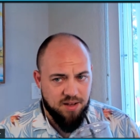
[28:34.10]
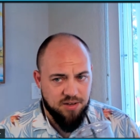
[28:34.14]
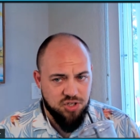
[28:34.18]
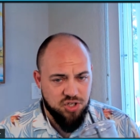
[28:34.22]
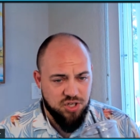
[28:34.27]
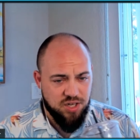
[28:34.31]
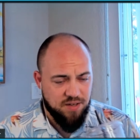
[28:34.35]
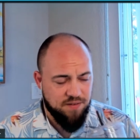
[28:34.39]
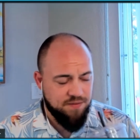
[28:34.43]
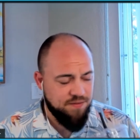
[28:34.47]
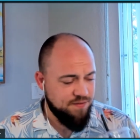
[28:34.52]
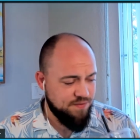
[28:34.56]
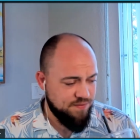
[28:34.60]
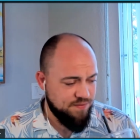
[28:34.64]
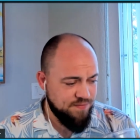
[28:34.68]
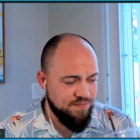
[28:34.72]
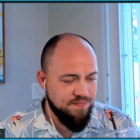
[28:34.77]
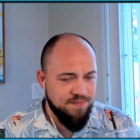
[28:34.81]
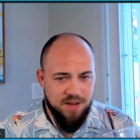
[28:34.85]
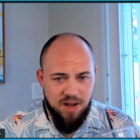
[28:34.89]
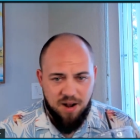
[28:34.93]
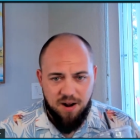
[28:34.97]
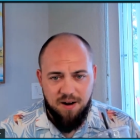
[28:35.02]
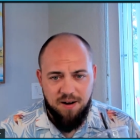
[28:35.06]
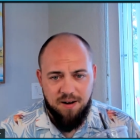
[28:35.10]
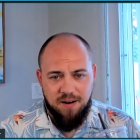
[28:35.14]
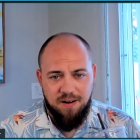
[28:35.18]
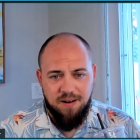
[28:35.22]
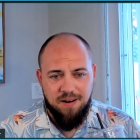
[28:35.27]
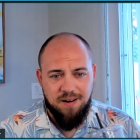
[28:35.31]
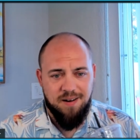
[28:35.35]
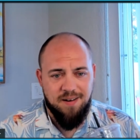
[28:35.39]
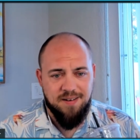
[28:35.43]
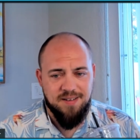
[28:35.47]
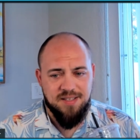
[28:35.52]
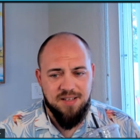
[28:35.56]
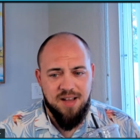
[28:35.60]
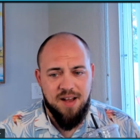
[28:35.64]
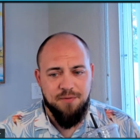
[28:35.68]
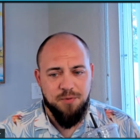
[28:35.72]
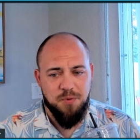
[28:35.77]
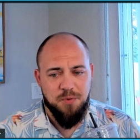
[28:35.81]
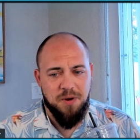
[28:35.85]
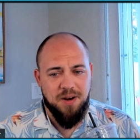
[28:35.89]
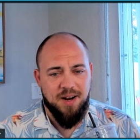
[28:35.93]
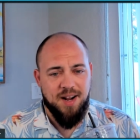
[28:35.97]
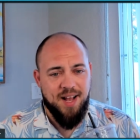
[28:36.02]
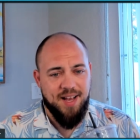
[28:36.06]
Chief, are
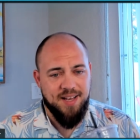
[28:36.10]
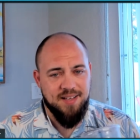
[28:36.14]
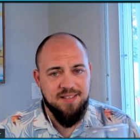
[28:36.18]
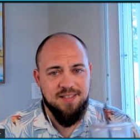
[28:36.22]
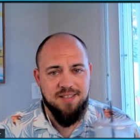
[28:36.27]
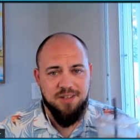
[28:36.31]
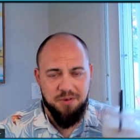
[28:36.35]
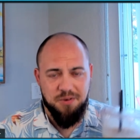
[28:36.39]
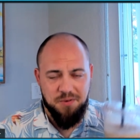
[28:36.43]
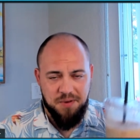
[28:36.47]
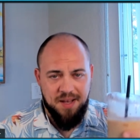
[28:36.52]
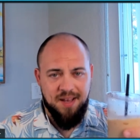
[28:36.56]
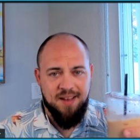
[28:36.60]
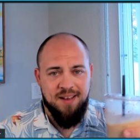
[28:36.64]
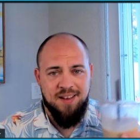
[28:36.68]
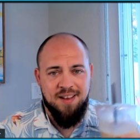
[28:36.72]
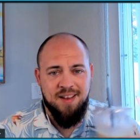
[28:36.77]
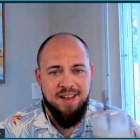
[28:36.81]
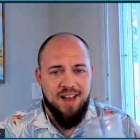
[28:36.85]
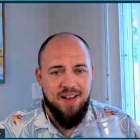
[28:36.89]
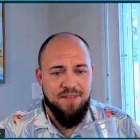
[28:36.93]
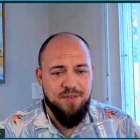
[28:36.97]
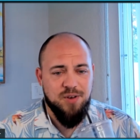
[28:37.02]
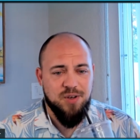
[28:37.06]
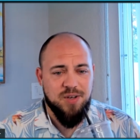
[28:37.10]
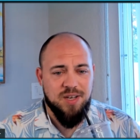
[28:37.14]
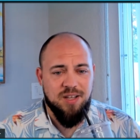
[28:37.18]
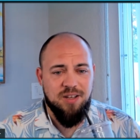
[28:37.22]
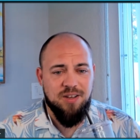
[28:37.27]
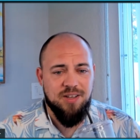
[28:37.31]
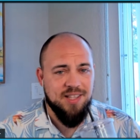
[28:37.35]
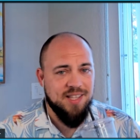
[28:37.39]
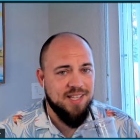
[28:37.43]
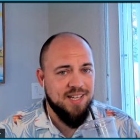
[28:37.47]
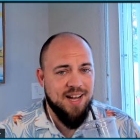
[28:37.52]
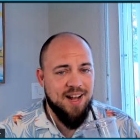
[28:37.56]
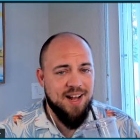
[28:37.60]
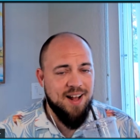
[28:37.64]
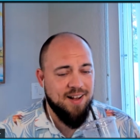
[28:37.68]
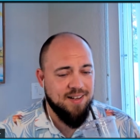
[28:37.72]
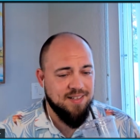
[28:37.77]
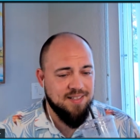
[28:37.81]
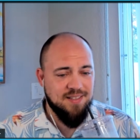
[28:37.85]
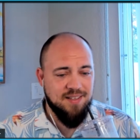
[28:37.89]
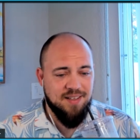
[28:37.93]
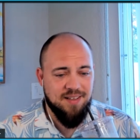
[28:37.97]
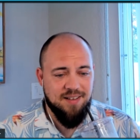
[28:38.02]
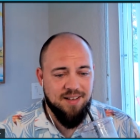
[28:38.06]
software guys. So have your kid look at the
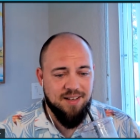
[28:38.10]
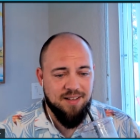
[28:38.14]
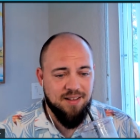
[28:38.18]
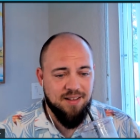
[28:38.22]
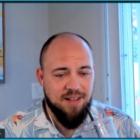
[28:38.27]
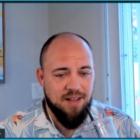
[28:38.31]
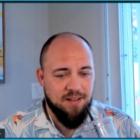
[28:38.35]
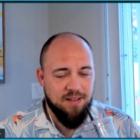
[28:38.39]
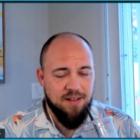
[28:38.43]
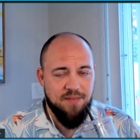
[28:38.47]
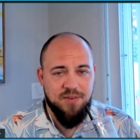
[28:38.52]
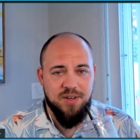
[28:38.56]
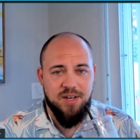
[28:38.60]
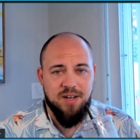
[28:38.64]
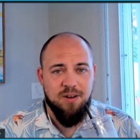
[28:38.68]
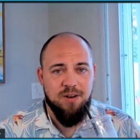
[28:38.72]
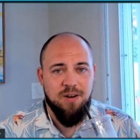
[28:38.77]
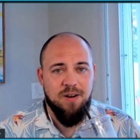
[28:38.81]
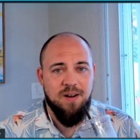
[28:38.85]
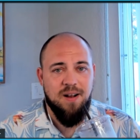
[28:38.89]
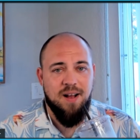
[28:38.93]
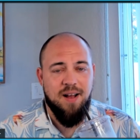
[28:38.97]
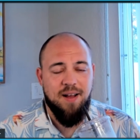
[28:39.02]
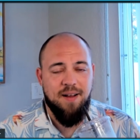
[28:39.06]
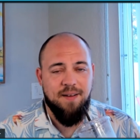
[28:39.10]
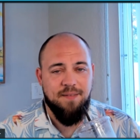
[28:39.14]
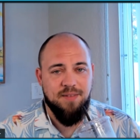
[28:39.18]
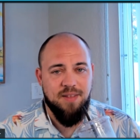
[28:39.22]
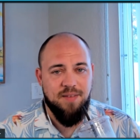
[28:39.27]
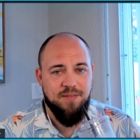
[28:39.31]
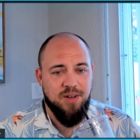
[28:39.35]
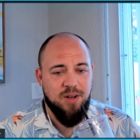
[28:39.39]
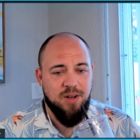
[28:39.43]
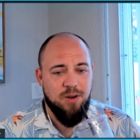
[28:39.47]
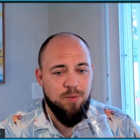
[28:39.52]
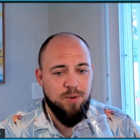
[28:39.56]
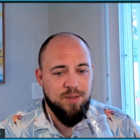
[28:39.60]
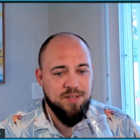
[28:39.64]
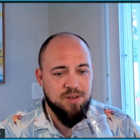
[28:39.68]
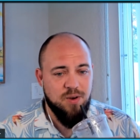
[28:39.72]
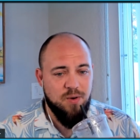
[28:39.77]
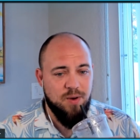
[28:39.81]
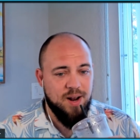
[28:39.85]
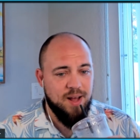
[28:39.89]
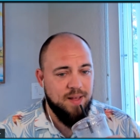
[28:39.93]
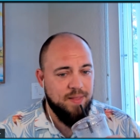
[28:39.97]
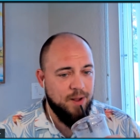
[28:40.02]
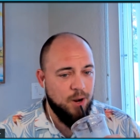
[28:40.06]
docs. I'd love to hear what's
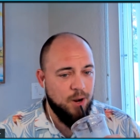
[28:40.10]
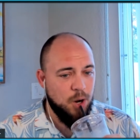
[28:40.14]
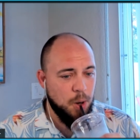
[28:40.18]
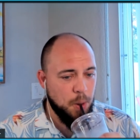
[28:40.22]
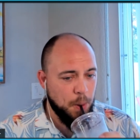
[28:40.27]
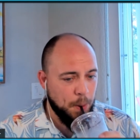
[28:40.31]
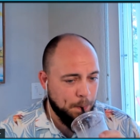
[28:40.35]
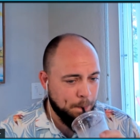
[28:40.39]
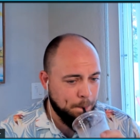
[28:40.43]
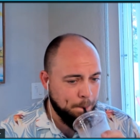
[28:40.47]
going on there.